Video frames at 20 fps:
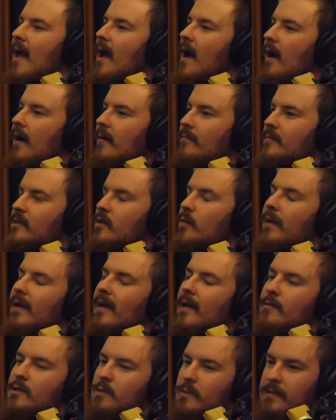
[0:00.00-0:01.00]
So when
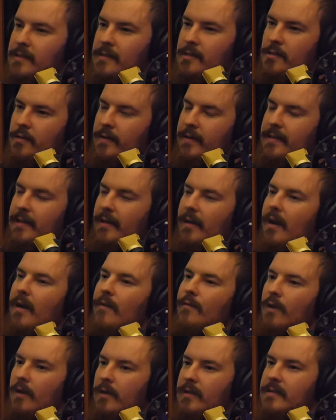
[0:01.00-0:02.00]
it comes to assistant directing,
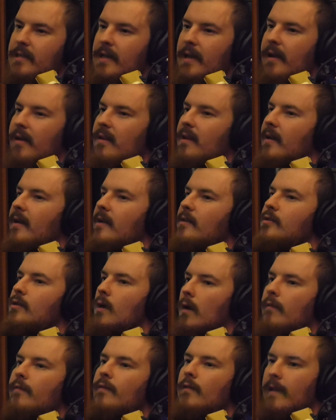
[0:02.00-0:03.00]
I've got to say, like, I
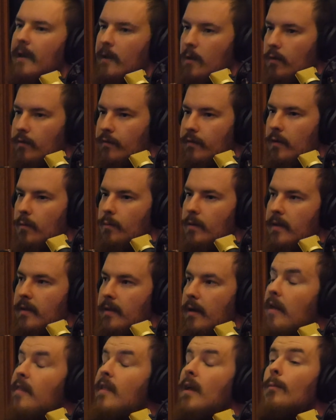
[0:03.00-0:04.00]
don't feel that confident with
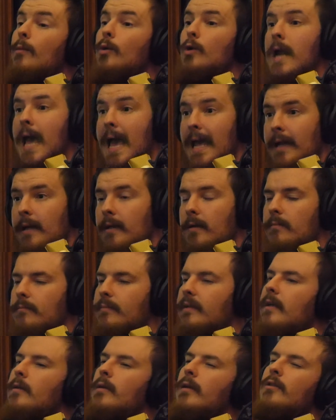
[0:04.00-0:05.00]
it. I think I'm good at
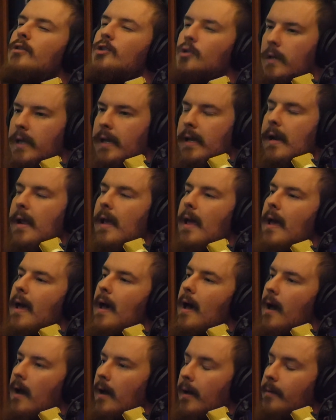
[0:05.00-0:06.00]
it, but I don't enjoy it.
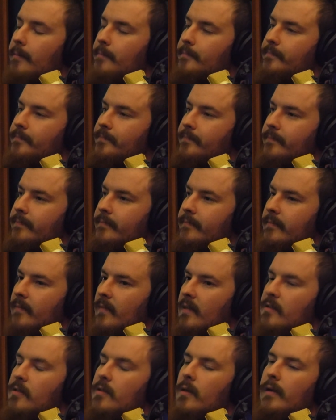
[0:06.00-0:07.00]

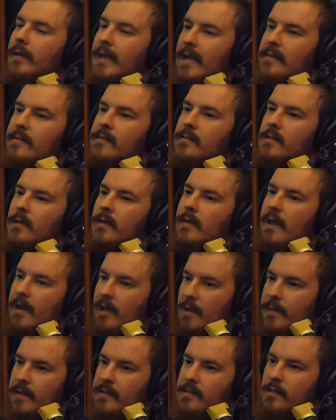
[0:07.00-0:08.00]
So yes, in
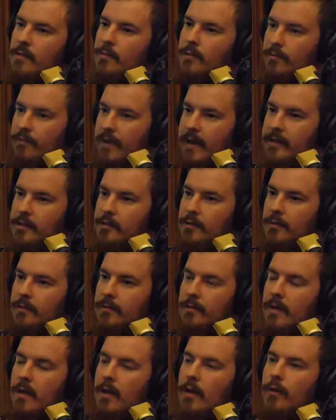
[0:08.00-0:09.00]
that capacity with
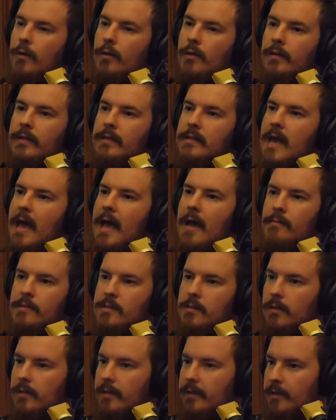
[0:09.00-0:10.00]
Rachel, who is
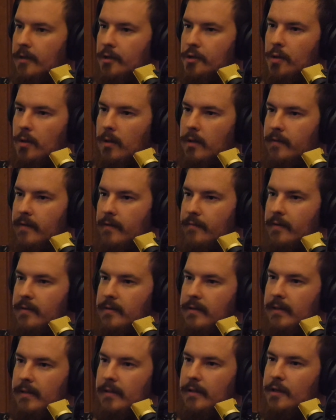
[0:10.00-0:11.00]
absolutely in control of
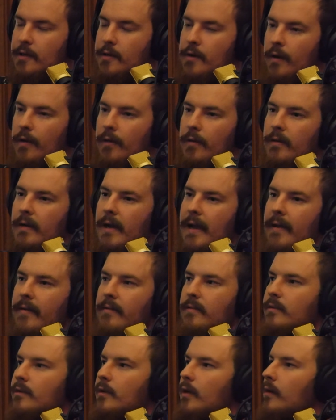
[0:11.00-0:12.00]
everything, you know,
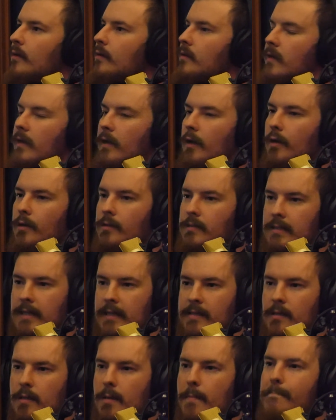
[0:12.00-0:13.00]
and you know her
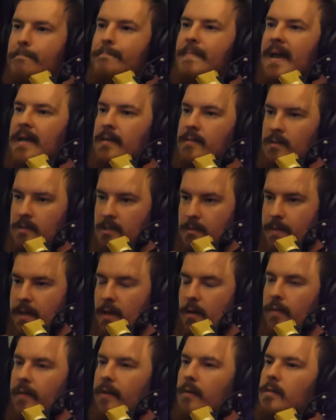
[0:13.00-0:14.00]
sets are amazing to
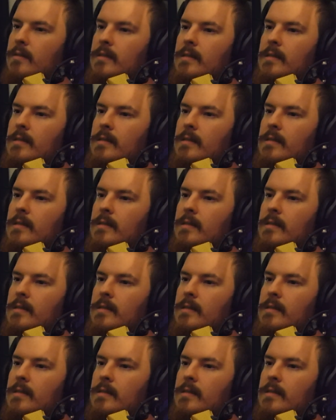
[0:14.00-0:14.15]
be on there.